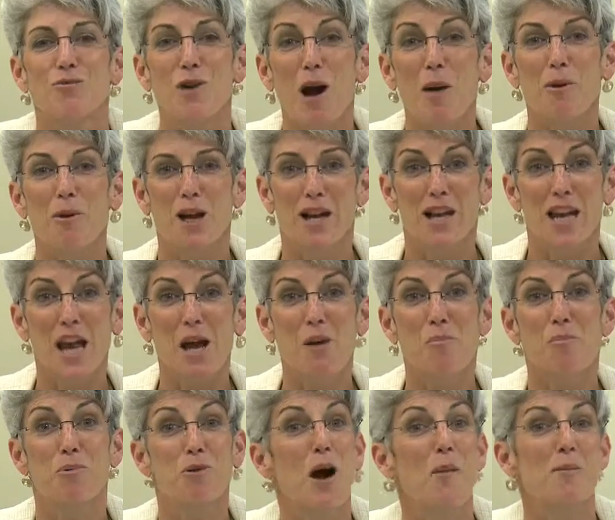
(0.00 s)
Robert, I
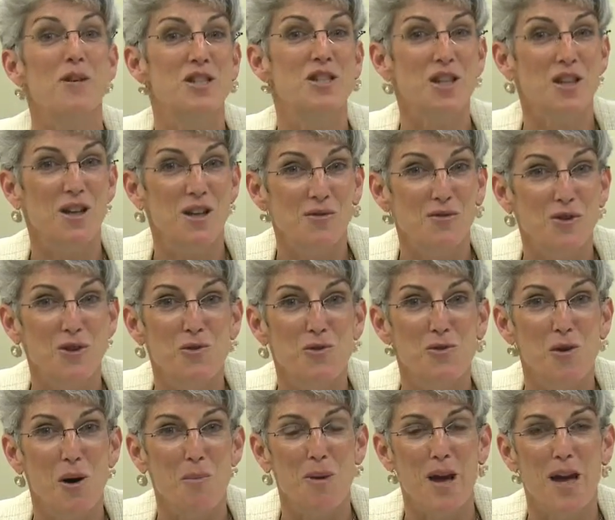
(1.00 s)
can't promise to give
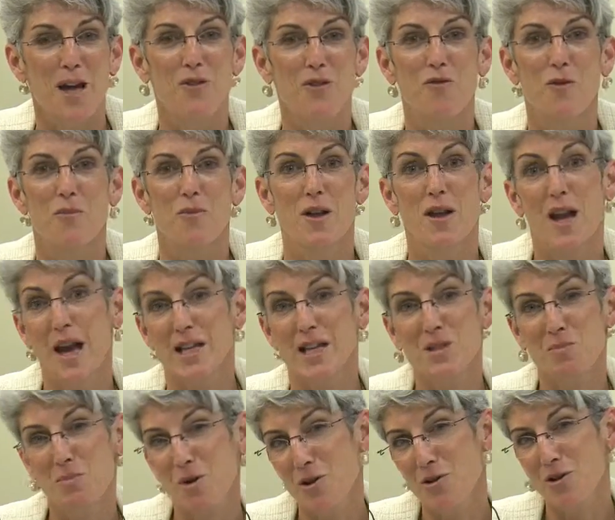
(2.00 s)
you a pen from the
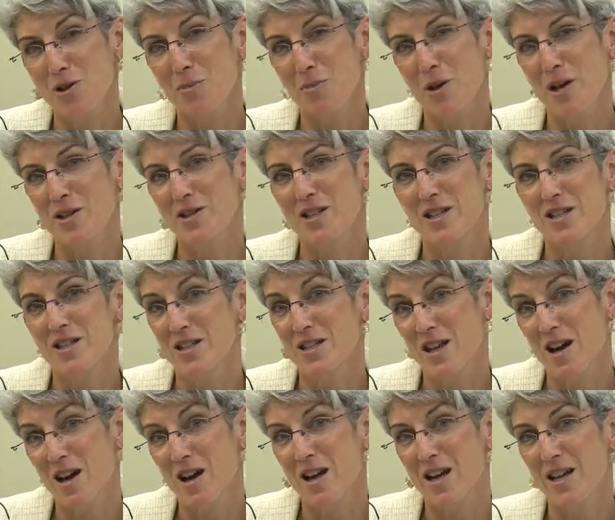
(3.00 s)
next bill that the president
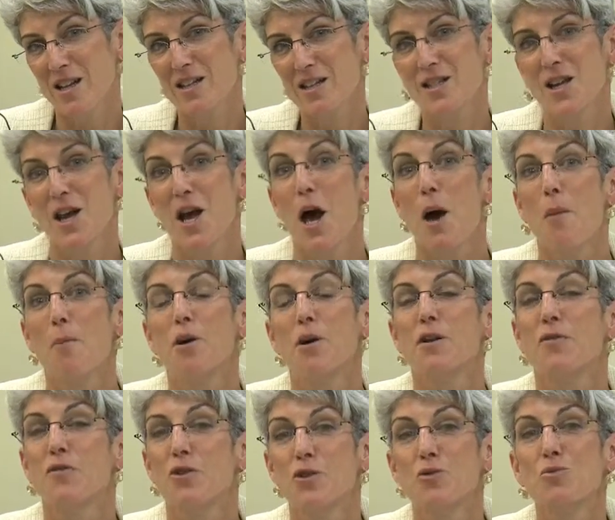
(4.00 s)
signs, but
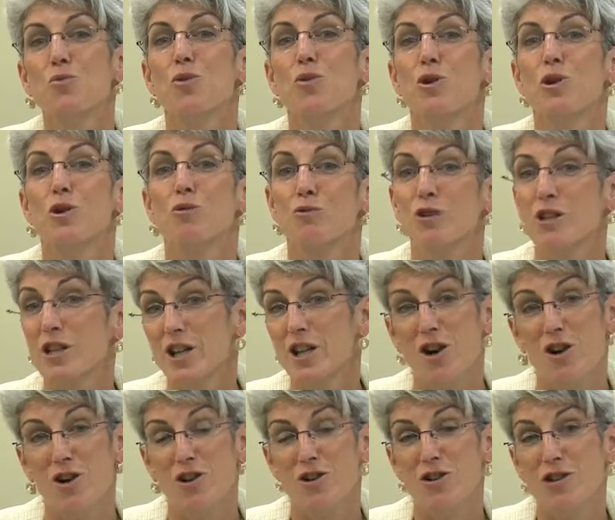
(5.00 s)
if you work really
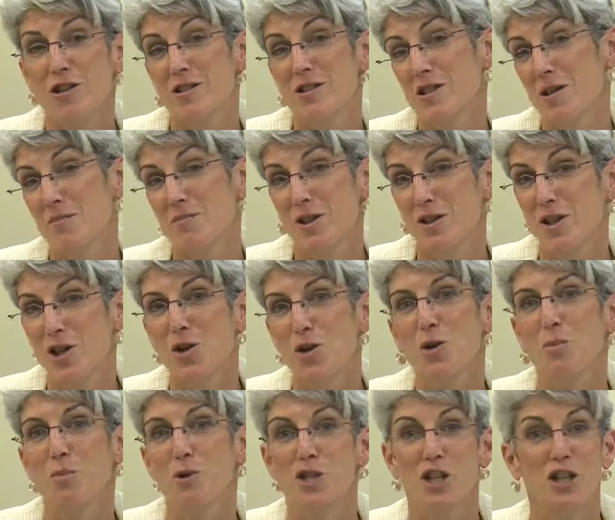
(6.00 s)
hard on something that you
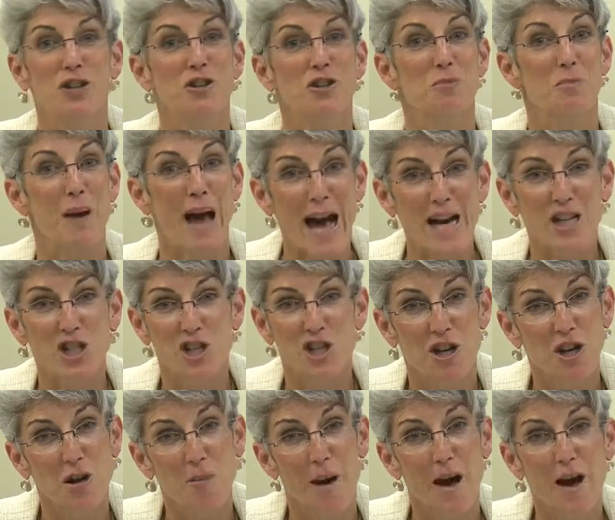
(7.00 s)
are particularly
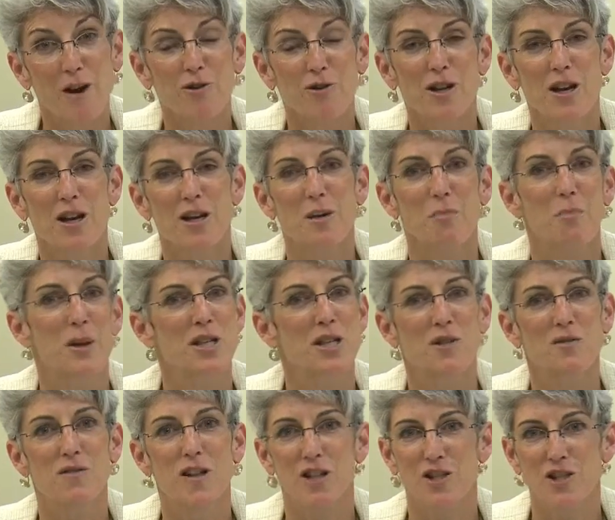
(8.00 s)
passionate about and a piece
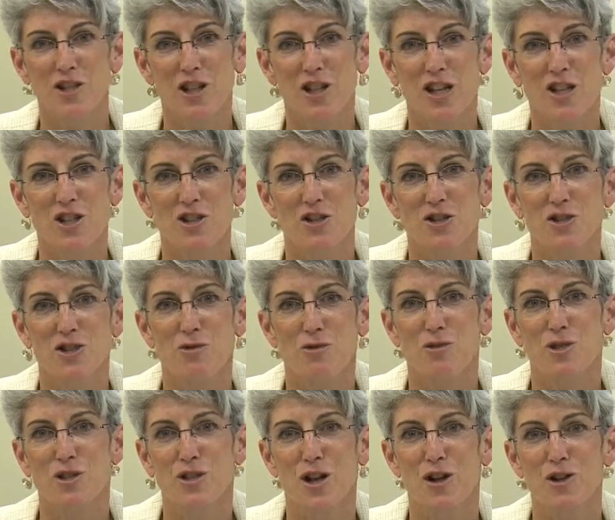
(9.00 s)
of legislation is the
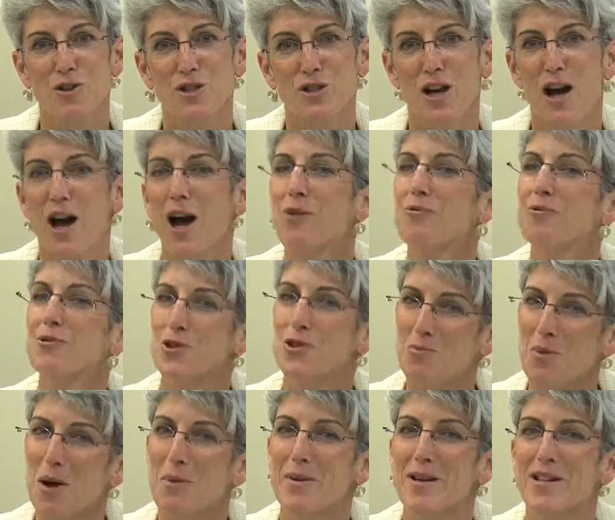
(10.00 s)
result, I will do
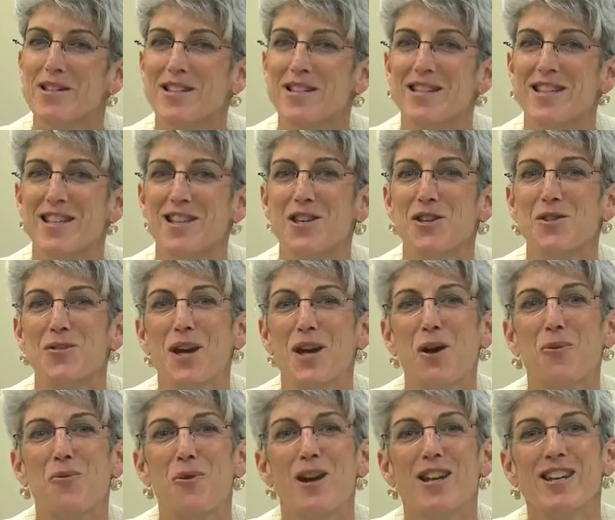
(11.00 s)
my best to see that you
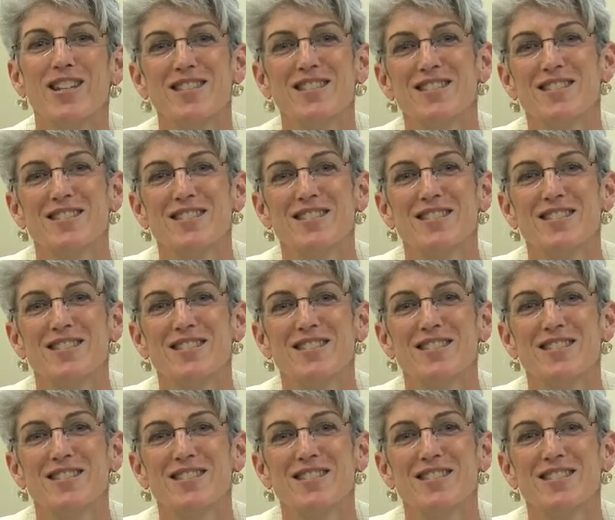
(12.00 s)
get one.